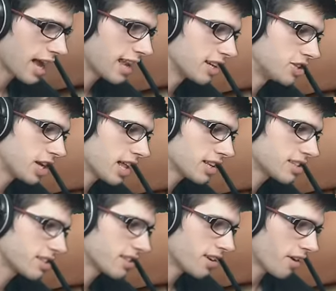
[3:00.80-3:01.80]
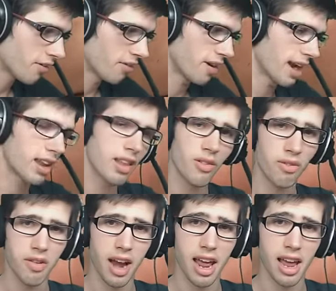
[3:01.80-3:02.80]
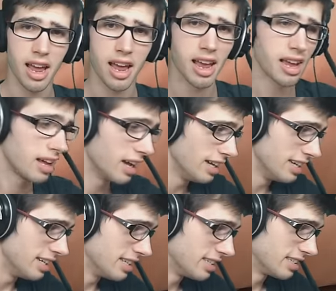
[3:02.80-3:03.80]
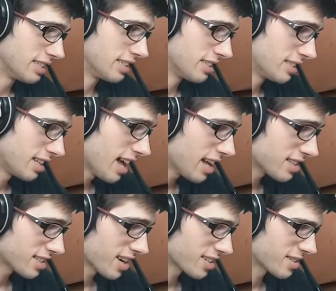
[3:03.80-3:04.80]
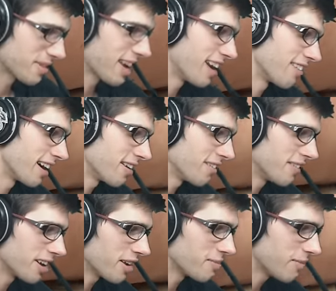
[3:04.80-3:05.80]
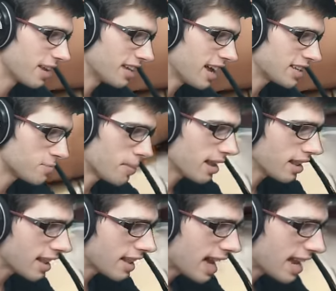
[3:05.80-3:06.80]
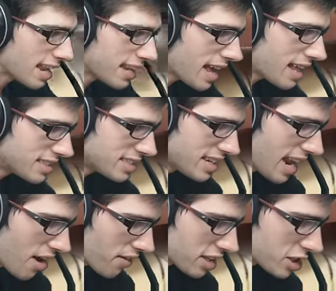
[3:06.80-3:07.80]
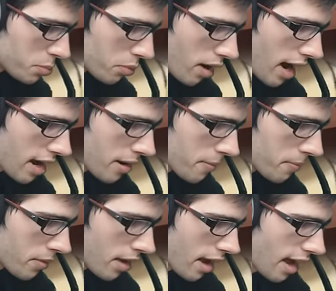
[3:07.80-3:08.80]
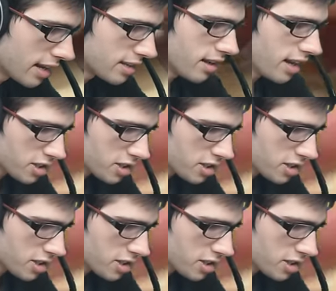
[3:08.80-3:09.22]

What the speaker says: and a Jellicent Regular Rare. That sucks, but anyway, it has Meddling and an Ensnaring Spray, and